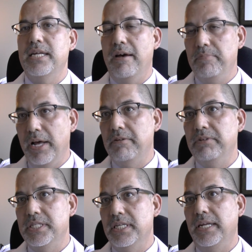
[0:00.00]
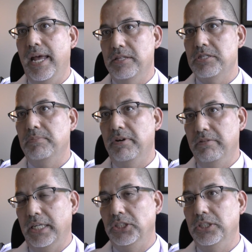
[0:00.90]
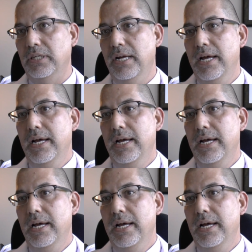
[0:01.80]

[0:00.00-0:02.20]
to have benefits in cancer prevention.